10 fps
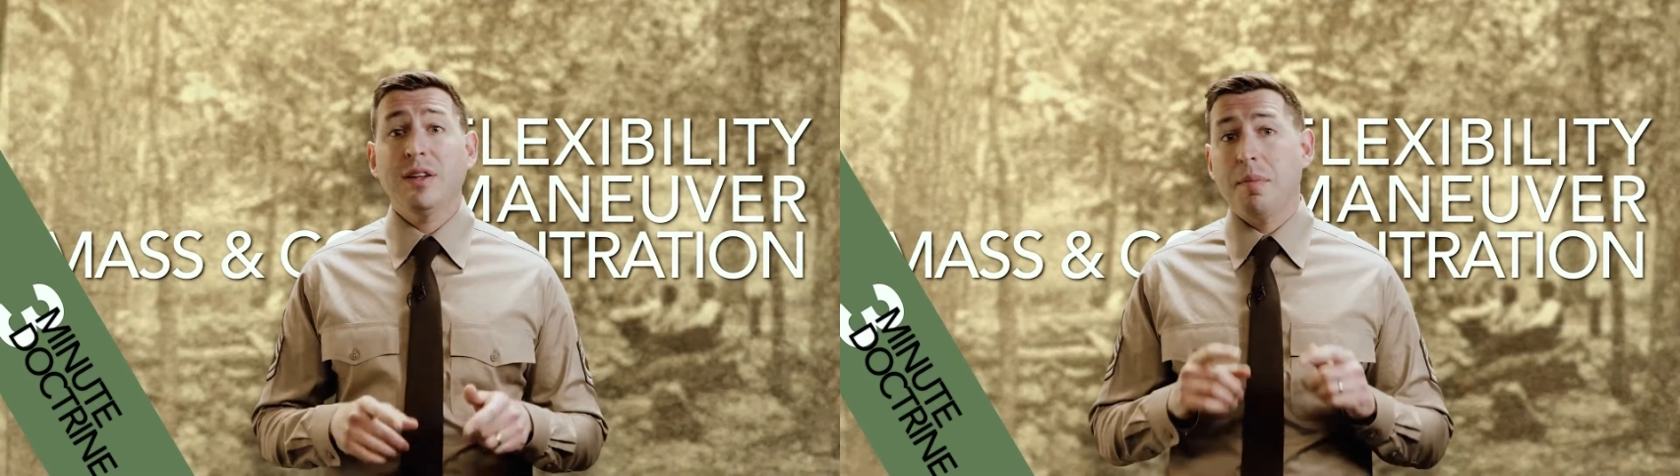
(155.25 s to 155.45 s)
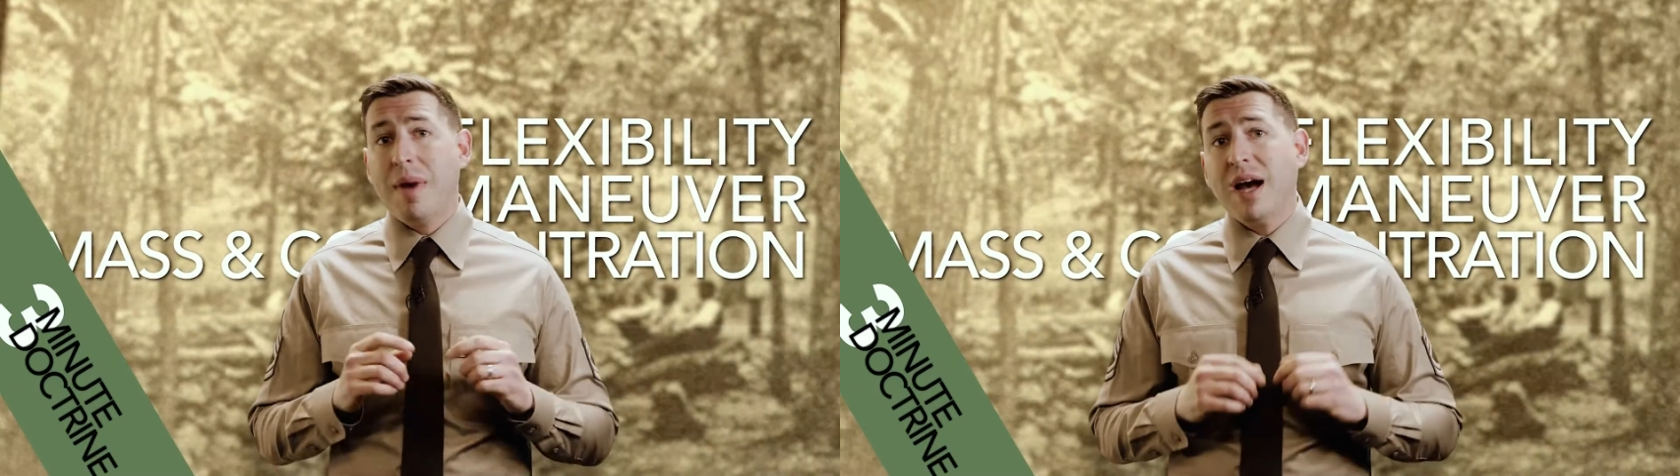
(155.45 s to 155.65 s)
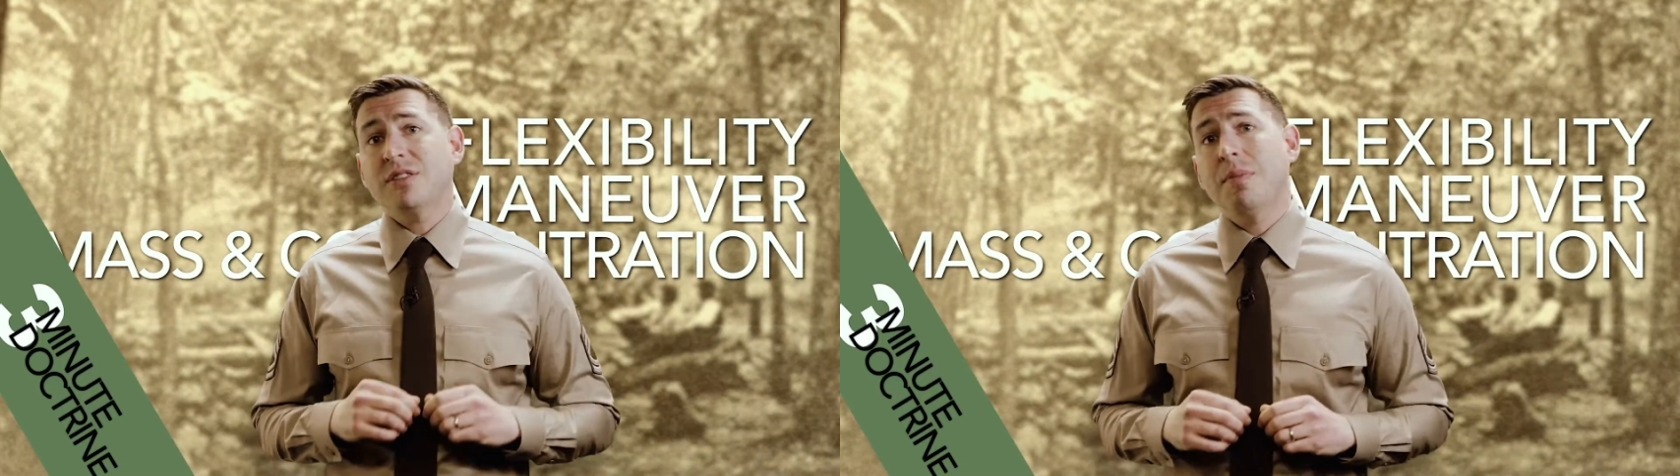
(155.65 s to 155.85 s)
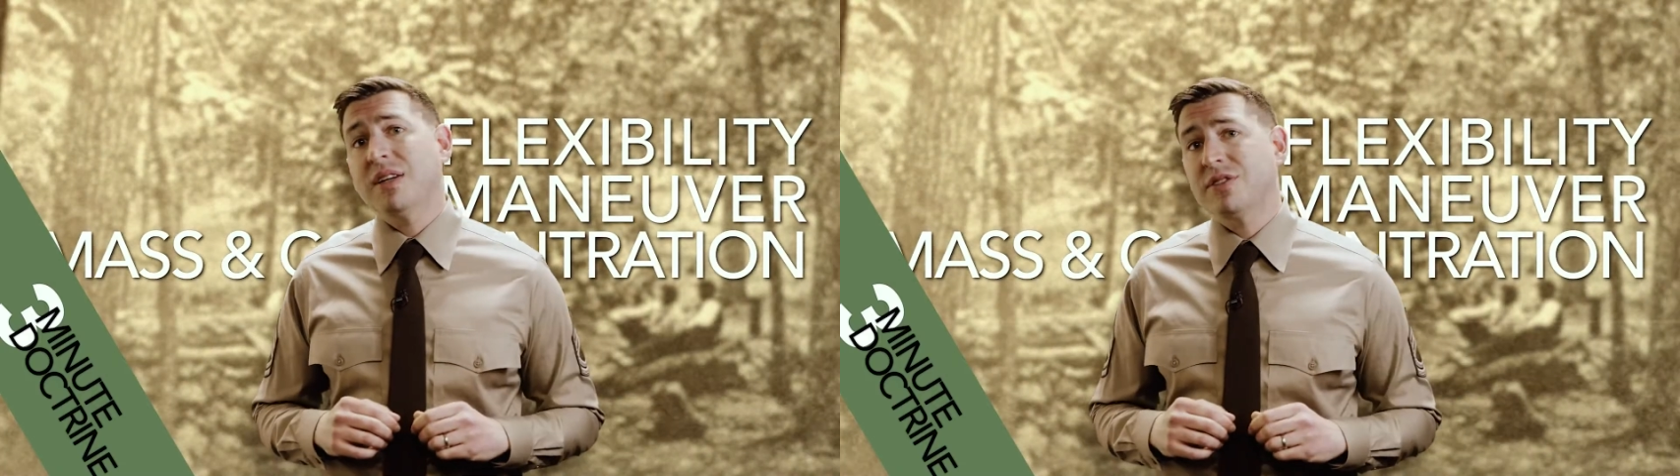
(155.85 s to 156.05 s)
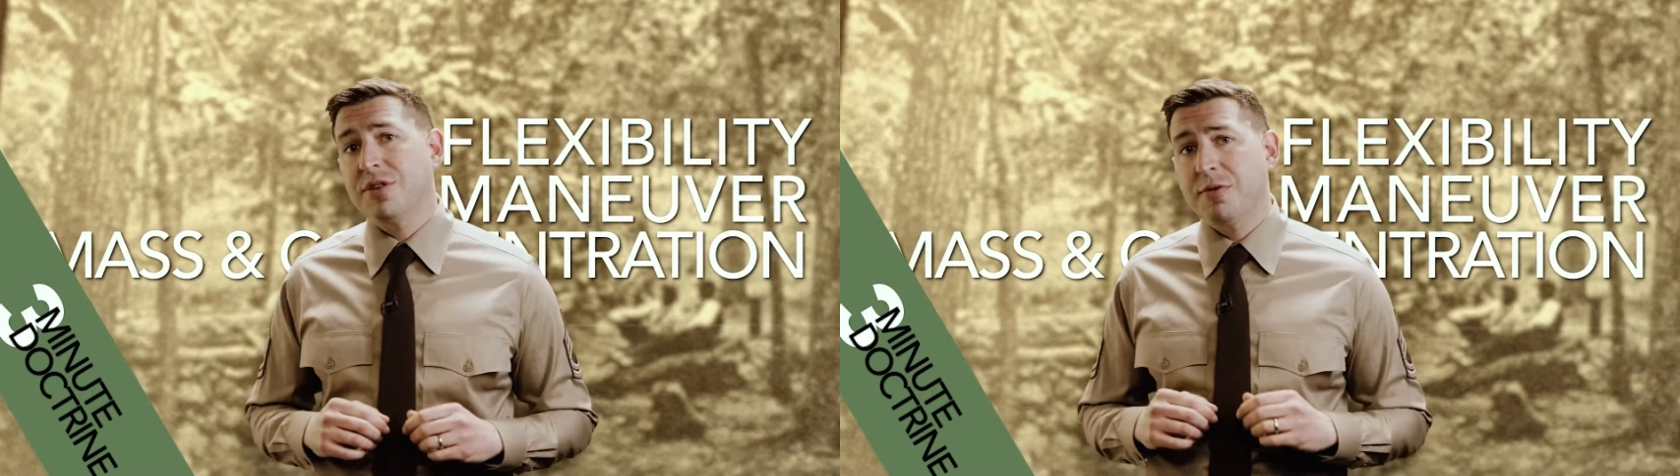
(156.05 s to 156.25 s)
to
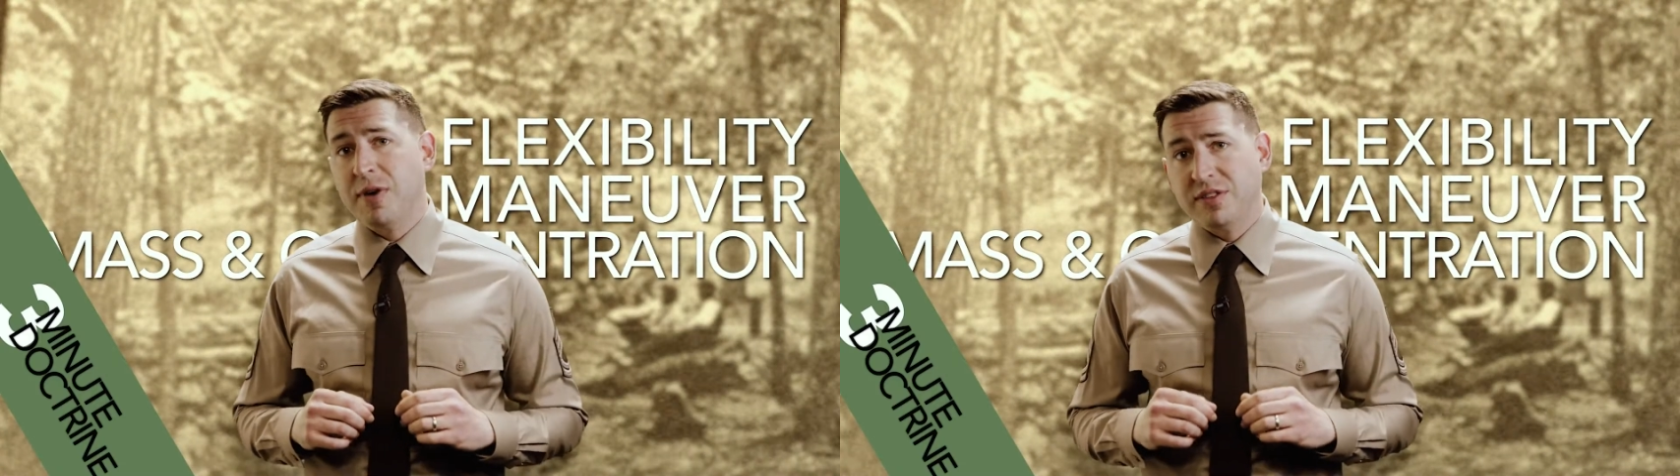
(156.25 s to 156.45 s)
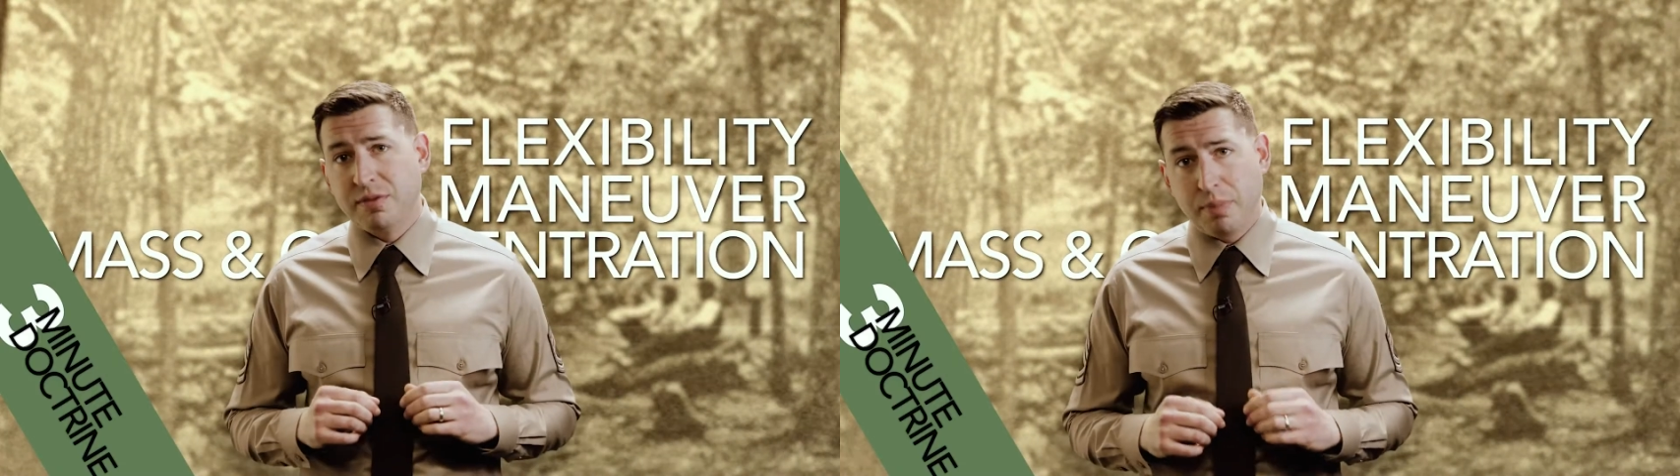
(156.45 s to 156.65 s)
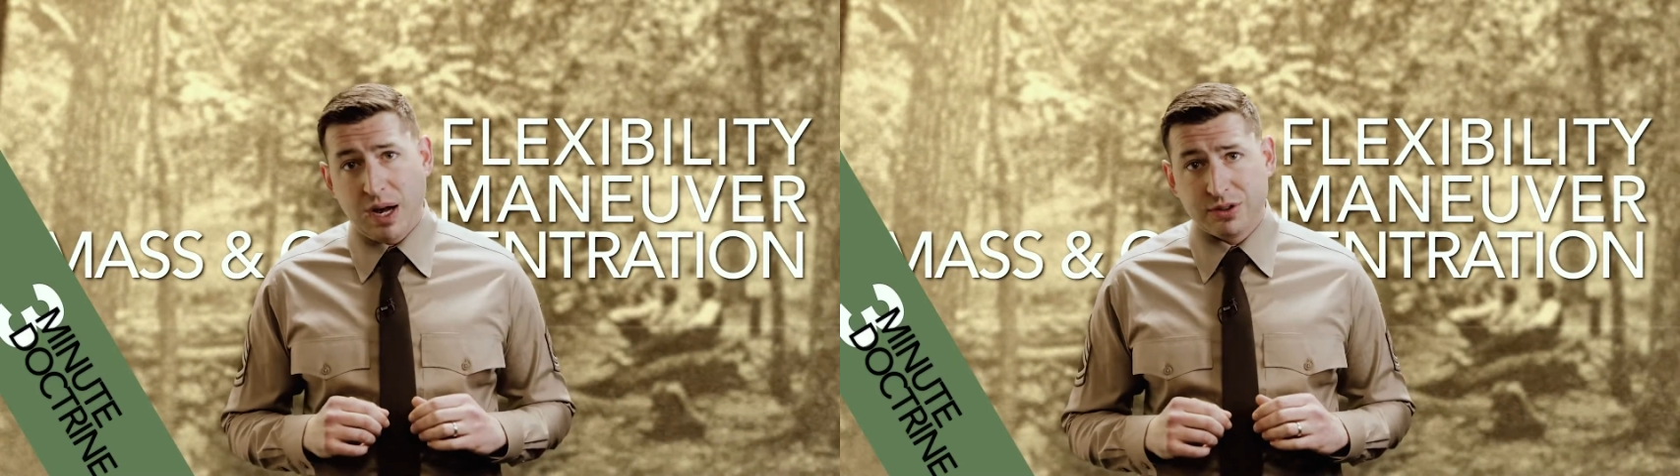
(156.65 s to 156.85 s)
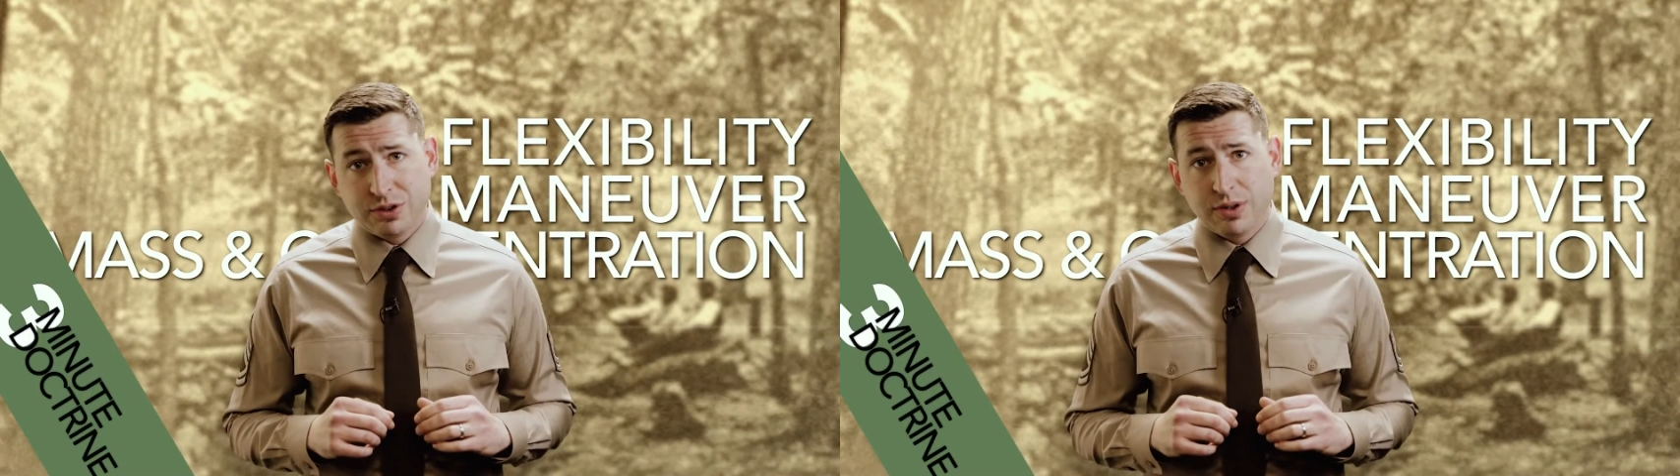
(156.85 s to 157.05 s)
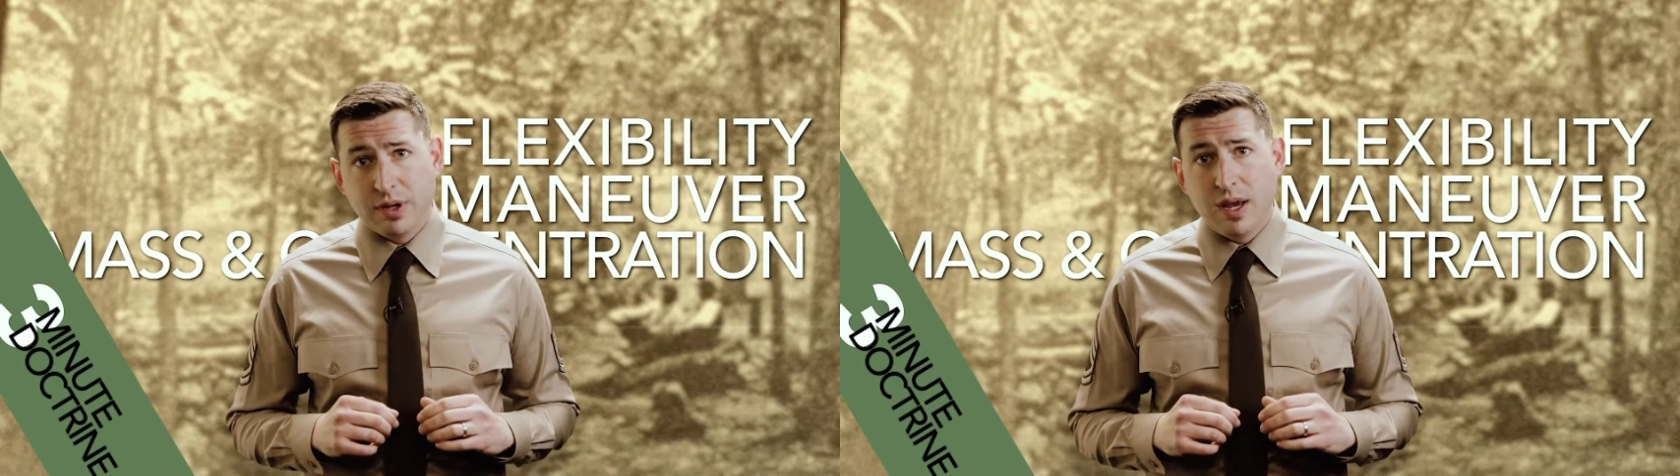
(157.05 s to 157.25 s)
maximize their defensive posture.